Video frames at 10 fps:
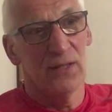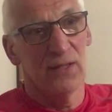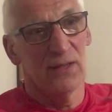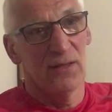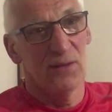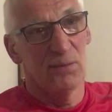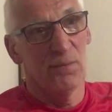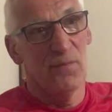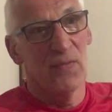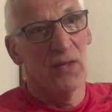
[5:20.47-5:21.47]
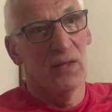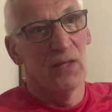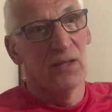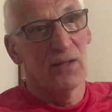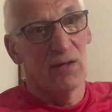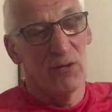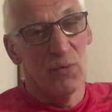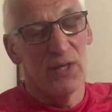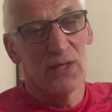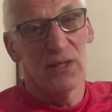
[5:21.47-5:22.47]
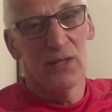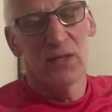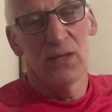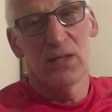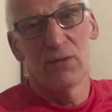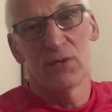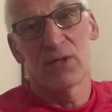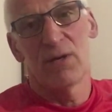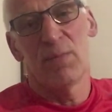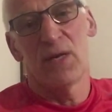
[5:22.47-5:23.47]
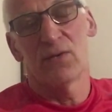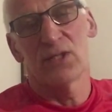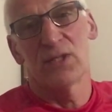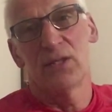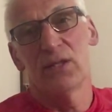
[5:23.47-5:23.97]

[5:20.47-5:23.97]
Um, very windy. Uh, it was very bouncy.